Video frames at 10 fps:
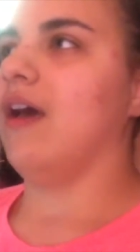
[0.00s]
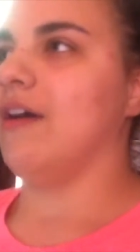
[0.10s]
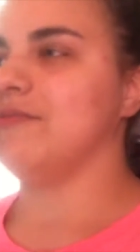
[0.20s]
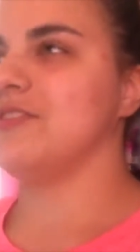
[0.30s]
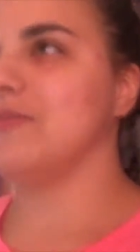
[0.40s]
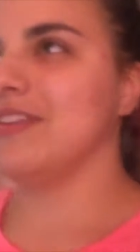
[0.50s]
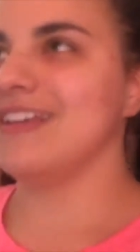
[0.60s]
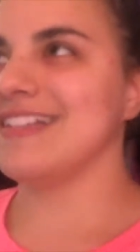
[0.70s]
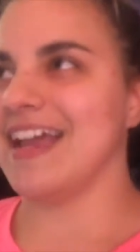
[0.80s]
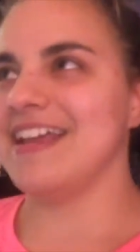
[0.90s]
I'm just really
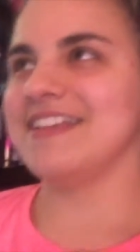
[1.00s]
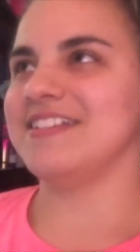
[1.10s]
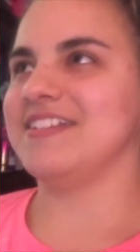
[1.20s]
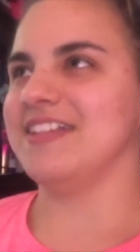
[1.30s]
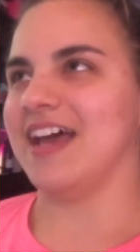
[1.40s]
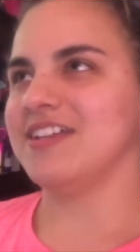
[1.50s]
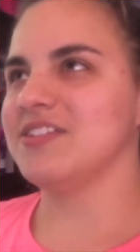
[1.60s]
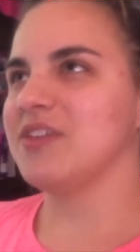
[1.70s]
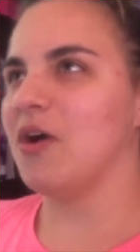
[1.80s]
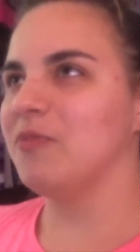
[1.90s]
excited. I
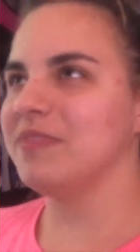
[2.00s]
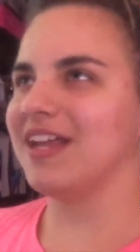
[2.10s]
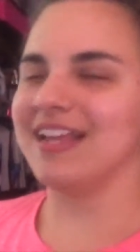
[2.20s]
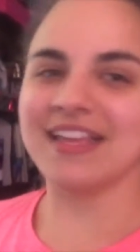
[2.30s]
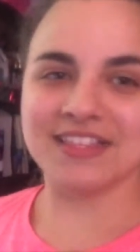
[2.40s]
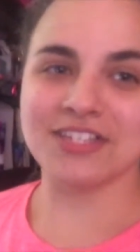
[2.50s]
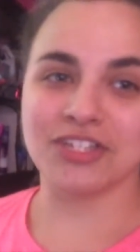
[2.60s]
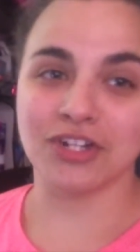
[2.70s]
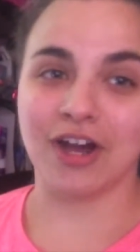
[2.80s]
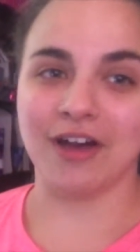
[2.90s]
just hope that I get this
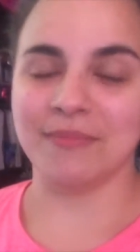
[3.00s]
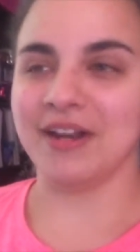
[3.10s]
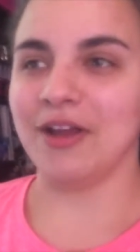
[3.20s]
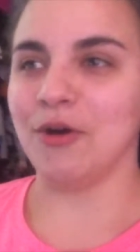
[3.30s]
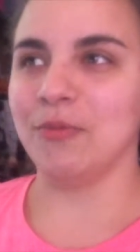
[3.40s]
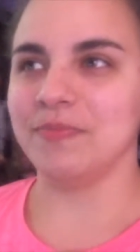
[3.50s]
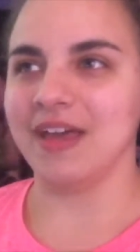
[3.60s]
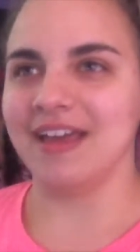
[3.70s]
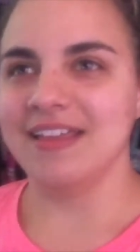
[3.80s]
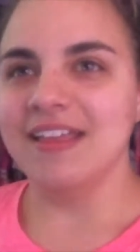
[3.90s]
job and I hope
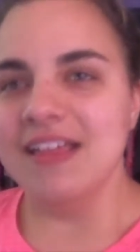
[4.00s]
that